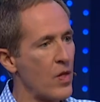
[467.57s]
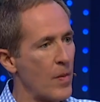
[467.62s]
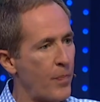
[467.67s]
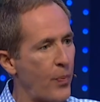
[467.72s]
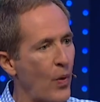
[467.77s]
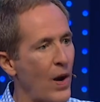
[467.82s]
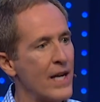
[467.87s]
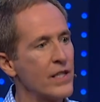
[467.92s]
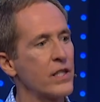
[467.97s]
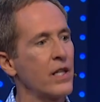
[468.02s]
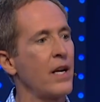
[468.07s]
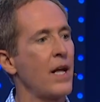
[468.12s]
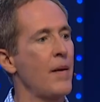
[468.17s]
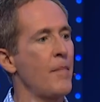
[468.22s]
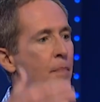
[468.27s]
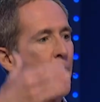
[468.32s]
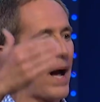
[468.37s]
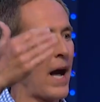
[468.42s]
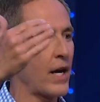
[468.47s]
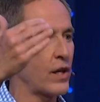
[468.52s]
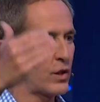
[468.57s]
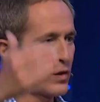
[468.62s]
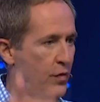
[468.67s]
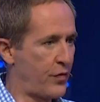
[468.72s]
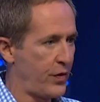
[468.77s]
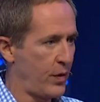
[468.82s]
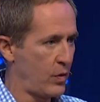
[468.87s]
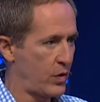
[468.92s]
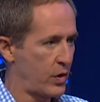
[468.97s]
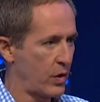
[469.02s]
the present impacts the
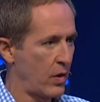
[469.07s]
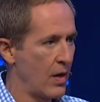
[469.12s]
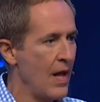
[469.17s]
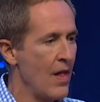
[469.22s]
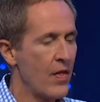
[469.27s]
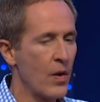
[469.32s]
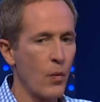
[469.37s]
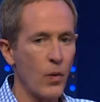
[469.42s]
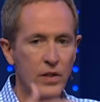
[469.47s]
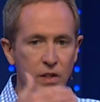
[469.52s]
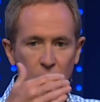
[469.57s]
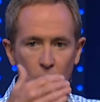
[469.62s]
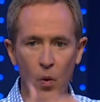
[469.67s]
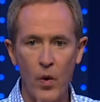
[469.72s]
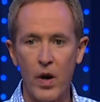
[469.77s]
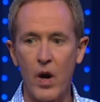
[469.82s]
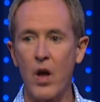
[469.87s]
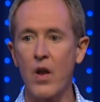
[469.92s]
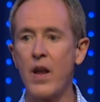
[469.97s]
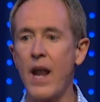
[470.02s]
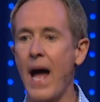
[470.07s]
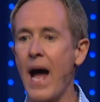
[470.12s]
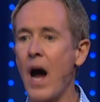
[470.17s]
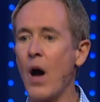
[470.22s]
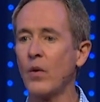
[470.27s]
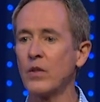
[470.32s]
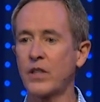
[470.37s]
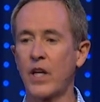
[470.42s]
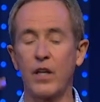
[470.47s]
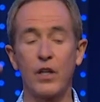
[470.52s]
future. That what's going on
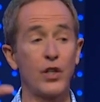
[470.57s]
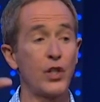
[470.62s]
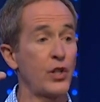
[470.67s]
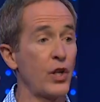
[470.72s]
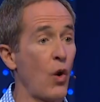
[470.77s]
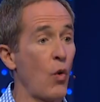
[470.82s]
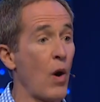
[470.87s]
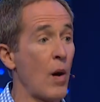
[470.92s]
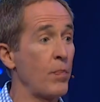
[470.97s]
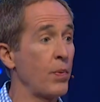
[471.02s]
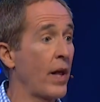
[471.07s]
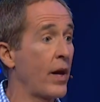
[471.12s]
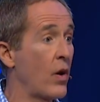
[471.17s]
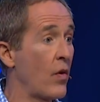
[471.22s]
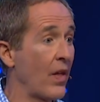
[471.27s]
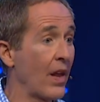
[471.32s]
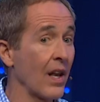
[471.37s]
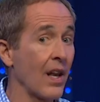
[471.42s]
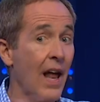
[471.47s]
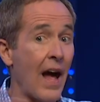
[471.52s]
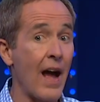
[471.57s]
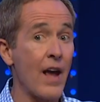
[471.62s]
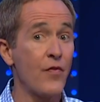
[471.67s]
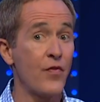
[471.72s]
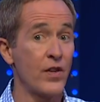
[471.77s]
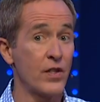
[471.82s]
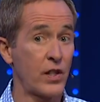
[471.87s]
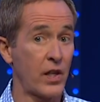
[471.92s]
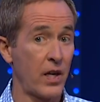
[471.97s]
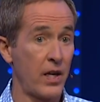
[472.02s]
now is going to show up later, that
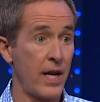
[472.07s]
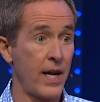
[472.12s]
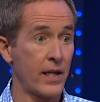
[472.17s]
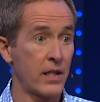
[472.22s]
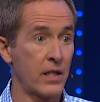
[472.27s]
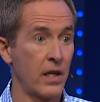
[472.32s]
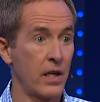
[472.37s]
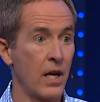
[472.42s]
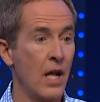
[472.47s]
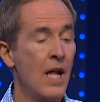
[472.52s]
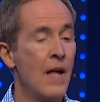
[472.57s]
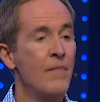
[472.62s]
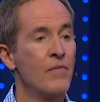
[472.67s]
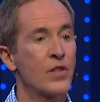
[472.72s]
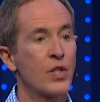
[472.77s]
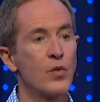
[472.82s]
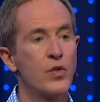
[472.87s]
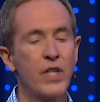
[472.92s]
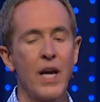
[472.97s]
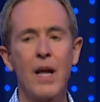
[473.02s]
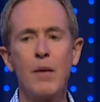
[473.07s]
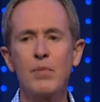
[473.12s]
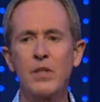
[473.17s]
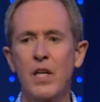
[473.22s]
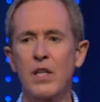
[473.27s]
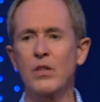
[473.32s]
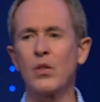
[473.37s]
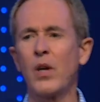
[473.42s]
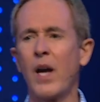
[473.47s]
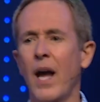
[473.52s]
life is connected. So James
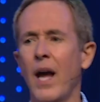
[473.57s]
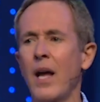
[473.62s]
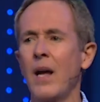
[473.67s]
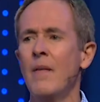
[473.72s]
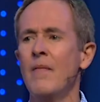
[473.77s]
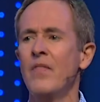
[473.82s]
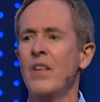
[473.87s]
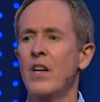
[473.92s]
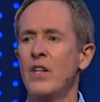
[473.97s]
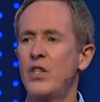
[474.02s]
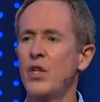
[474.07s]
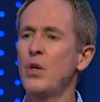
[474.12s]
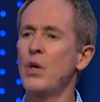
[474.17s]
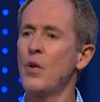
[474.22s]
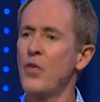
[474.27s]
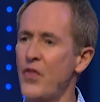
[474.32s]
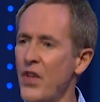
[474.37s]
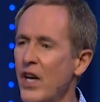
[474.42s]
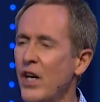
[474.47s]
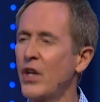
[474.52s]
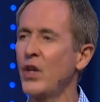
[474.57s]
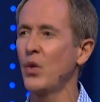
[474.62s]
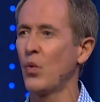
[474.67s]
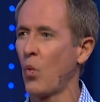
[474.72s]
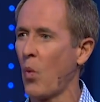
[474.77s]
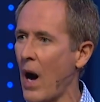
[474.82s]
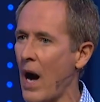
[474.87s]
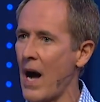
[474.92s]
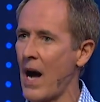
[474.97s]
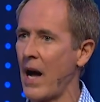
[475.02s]
says, okay, do you think you're
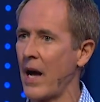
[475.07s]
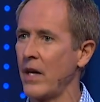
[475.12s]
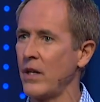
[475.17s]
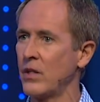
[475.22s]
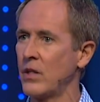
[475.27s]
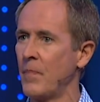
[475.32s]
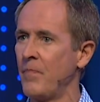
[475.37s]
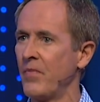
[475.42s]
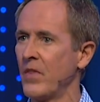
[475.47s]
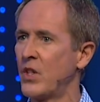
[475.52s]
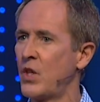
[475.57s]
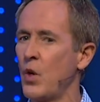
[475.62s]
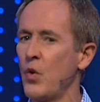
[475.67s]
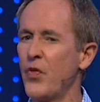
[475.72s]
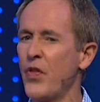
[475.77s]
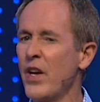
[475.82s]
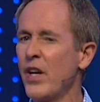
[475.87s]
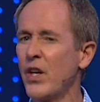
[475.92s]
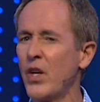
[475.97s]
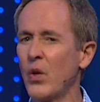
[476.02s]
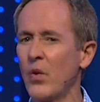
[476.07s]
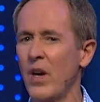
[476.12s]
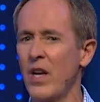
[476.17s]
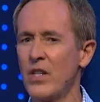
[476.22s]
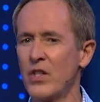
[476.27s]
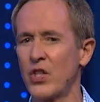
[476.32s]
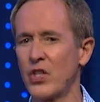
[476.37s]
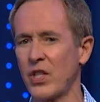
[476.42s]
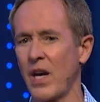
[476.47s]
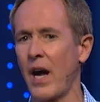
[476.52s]
wise? Do you think you're
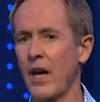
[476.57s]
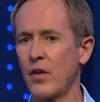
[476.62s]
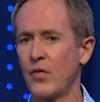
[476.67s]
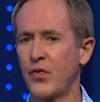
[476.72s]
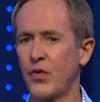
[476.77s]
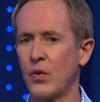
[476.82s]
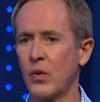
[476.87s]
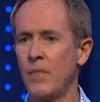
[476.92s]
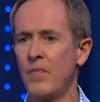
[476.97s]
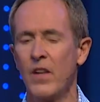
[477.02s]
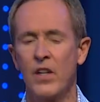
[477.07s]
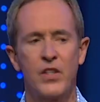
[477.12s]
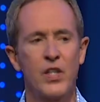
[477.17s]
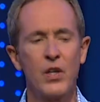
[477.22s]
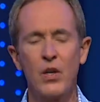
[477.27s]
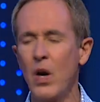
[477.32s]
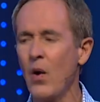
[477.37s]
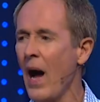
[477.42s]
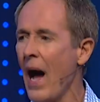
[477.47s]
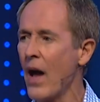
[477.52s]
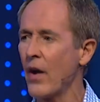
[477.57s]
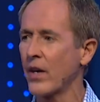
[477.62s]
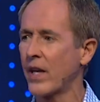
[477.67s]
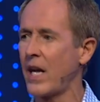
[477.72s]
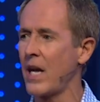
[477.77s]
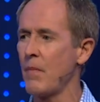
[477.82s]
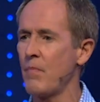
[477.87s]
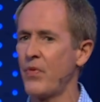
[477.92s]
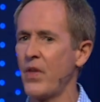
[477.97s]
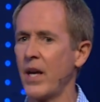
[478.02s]
insightful? Do you know how to
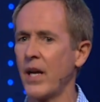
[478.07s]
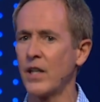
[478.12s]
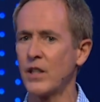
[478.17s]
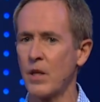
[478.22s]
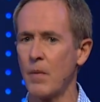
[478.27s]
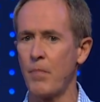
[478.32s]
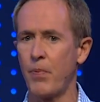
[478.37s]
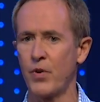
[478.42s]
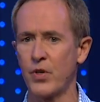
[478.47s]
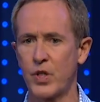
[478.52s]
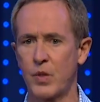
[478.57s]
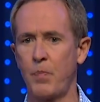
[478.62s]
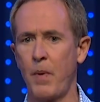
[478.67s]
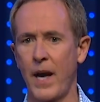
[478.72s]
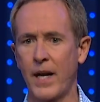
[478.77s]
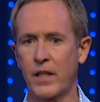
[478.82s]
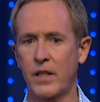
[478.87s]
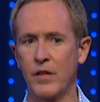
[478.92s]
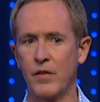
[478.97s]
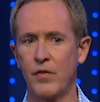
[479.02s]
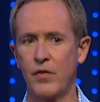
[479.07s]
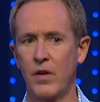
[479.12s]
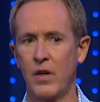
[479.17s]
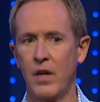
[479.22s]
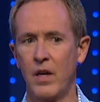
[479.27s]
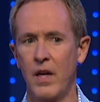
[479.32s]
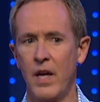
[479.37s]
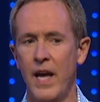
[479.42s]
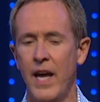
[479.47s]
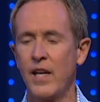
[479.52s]
keep things in perspective?
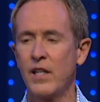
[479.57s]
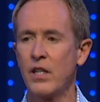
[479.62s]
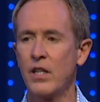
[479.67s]
He